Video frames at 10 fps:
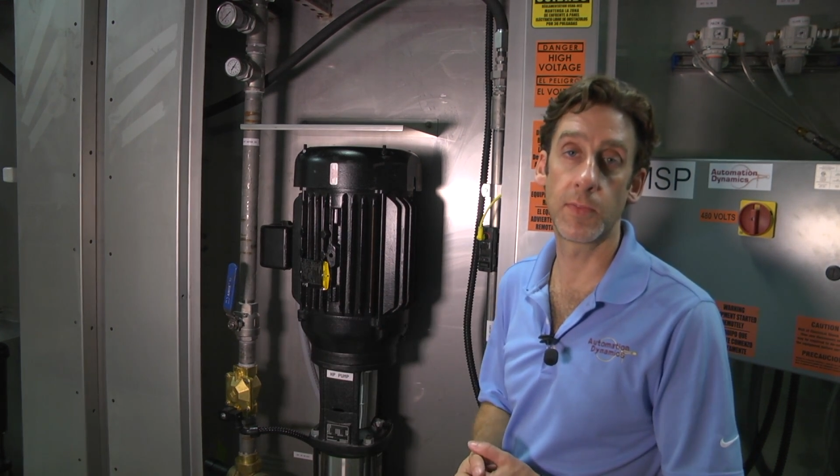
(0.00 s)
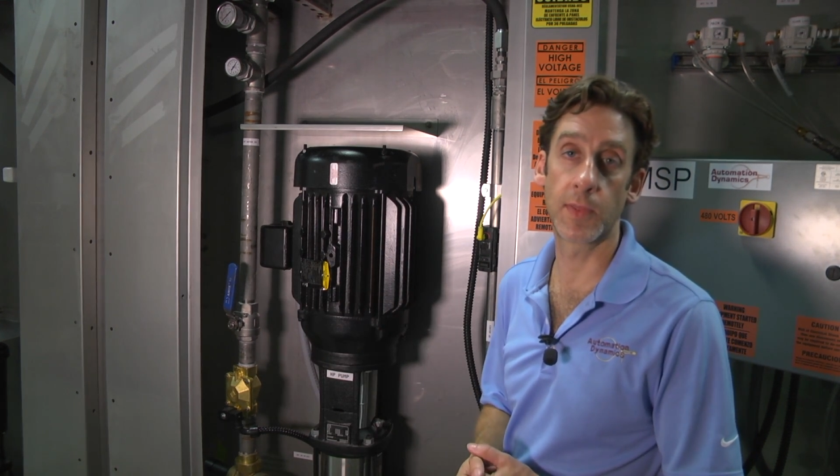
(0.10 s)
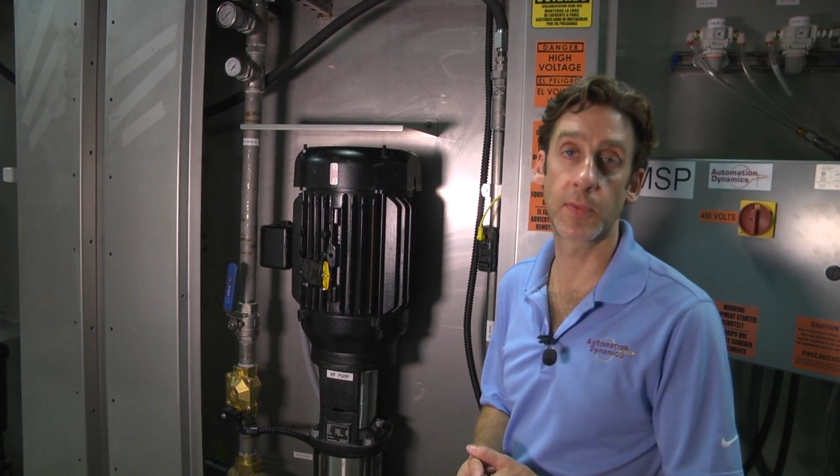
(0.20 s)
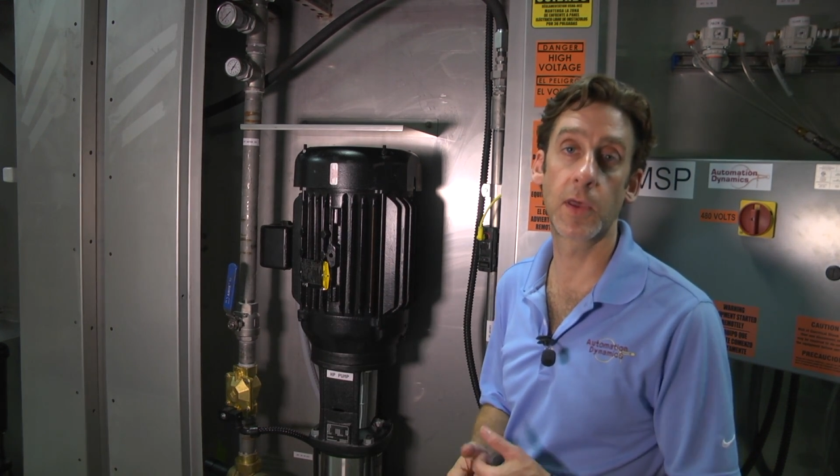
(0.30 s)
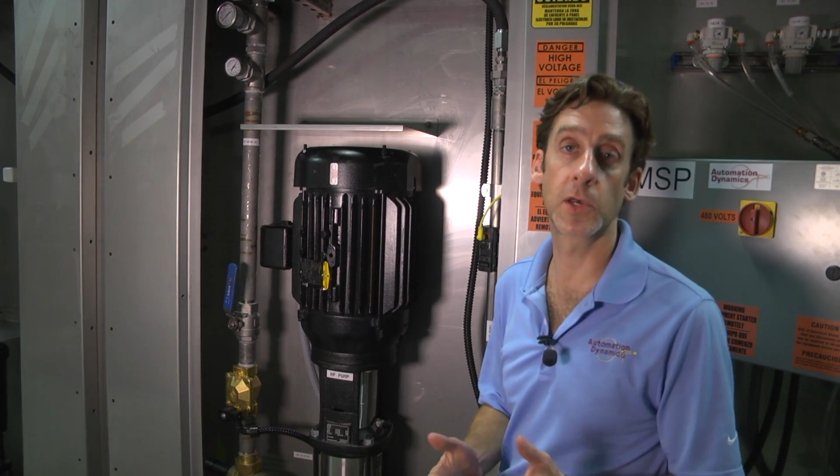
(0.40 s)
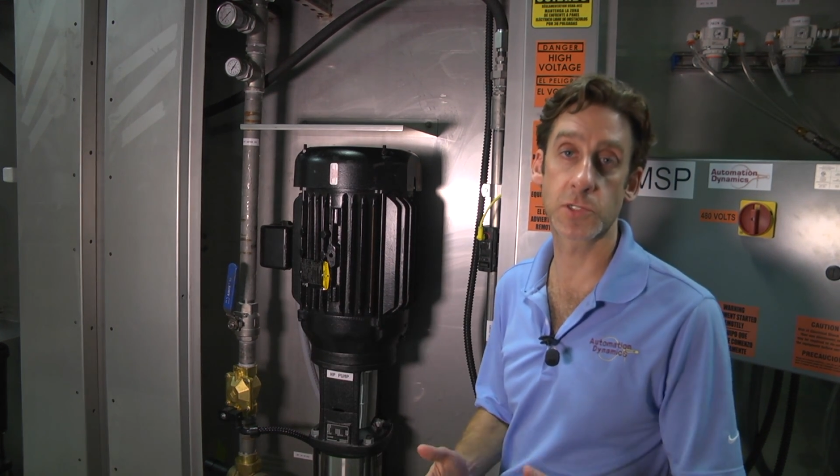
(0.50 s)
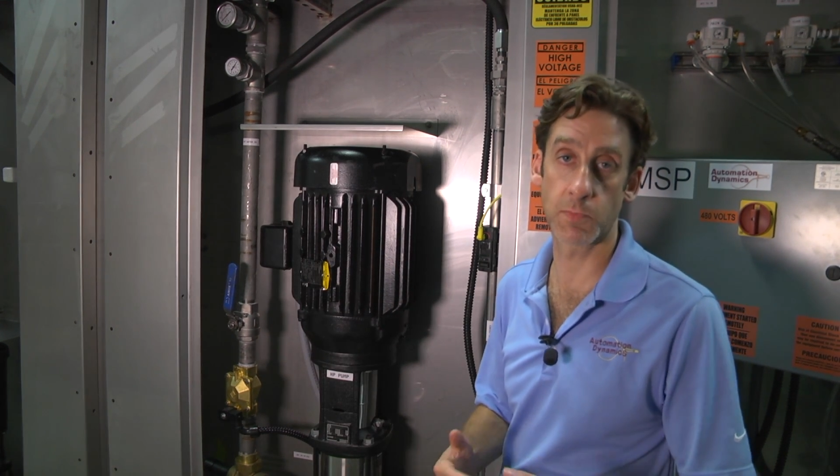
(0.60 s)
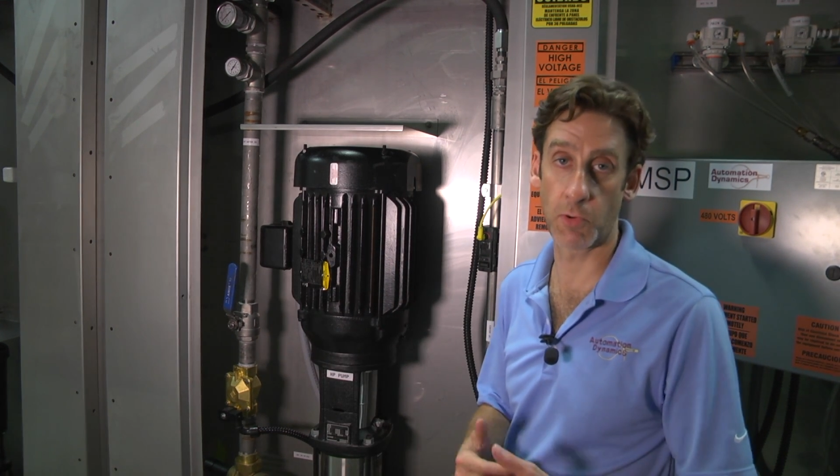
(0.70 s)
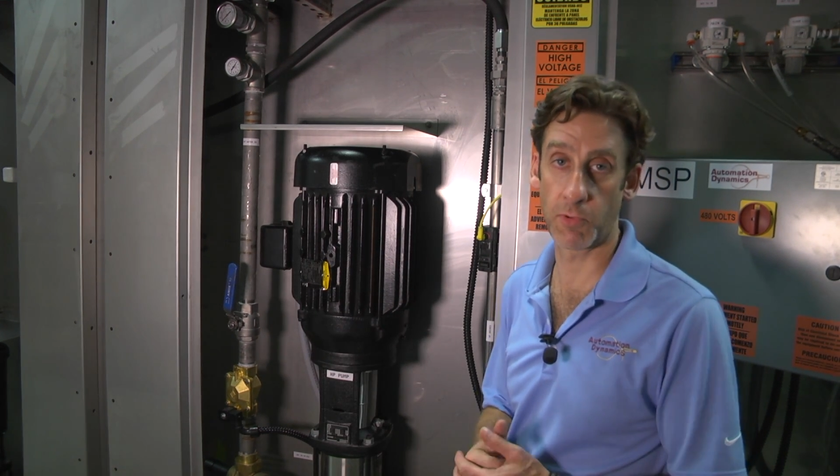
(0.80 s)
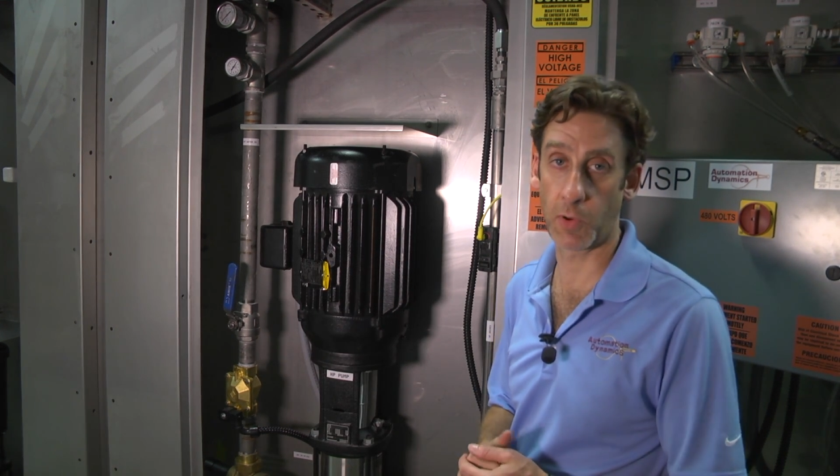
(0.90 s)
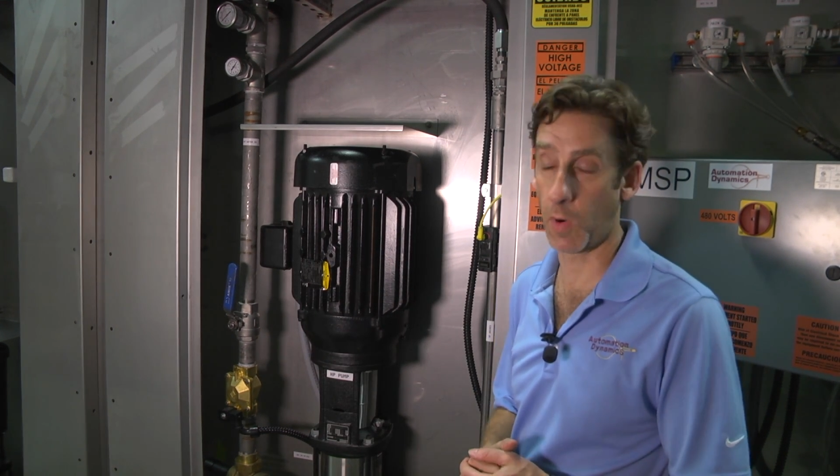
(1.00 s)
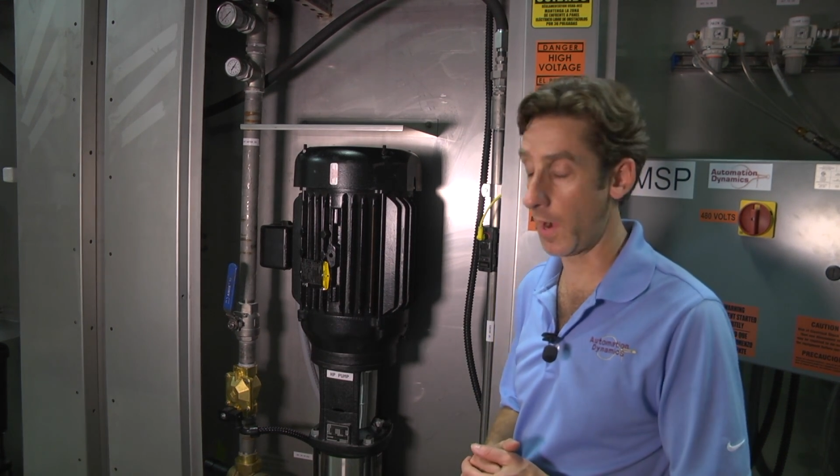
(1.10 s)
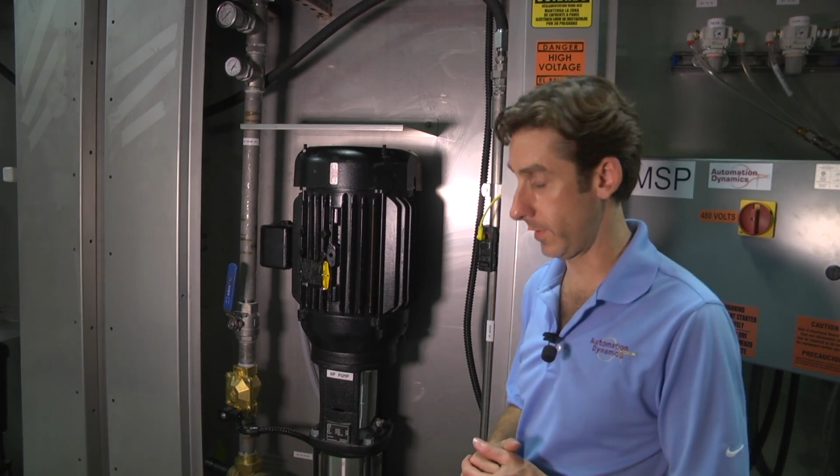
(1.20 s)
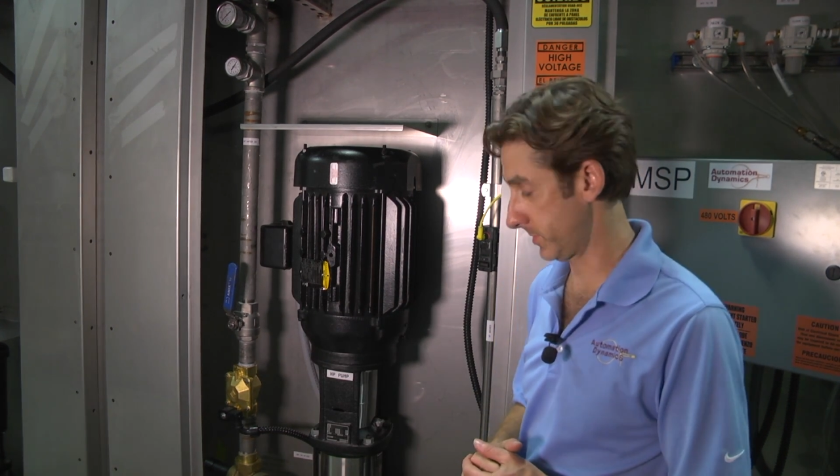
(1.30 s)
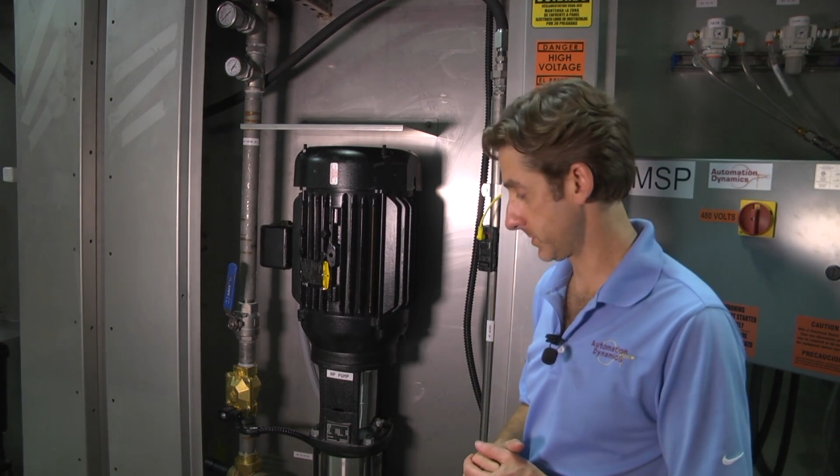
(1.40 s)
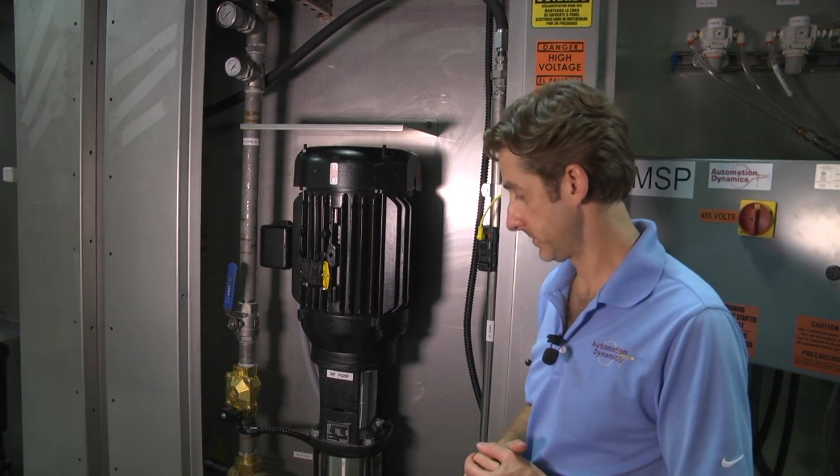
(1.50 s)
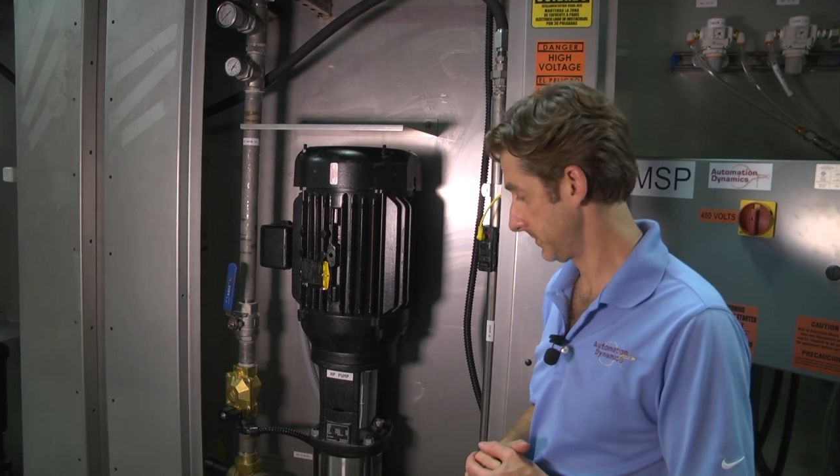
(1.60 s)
that the customer requires.